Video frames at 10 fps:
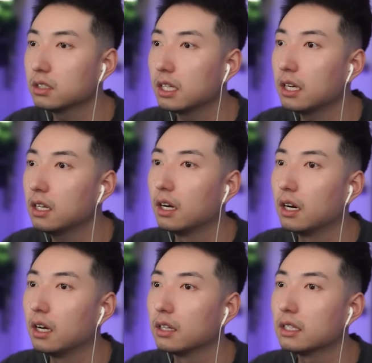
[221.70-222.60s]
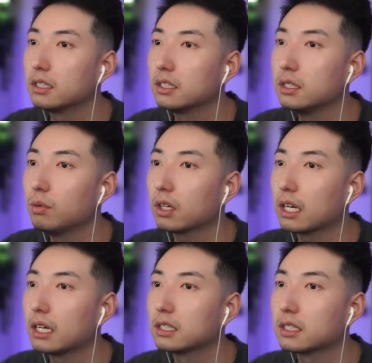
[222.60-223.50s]
then. Let's see what
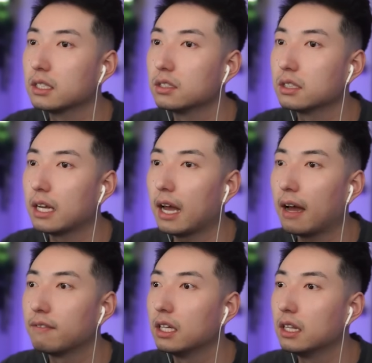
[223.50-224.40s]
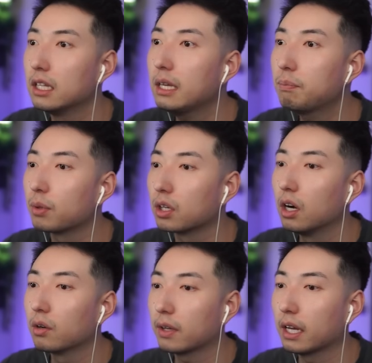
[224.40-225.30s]
kind of skills they have. The leaper.
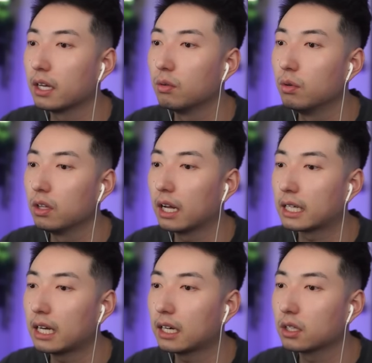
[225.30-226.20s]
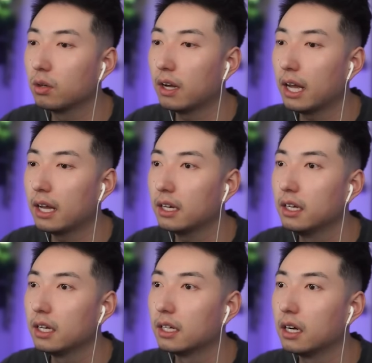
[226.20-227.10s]
Okay, well, I gotta go ahead
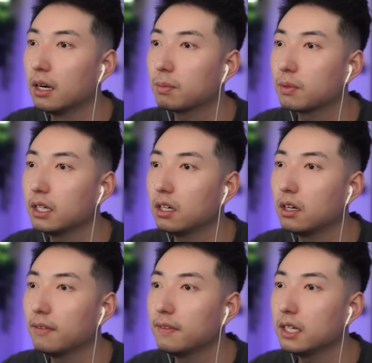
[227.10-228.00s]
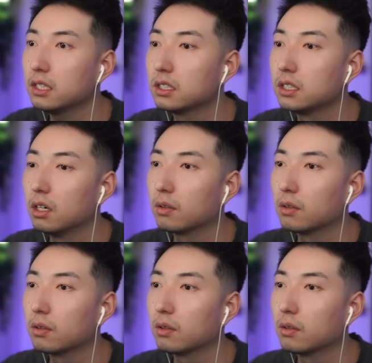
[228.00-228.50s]
and upgrade all of this.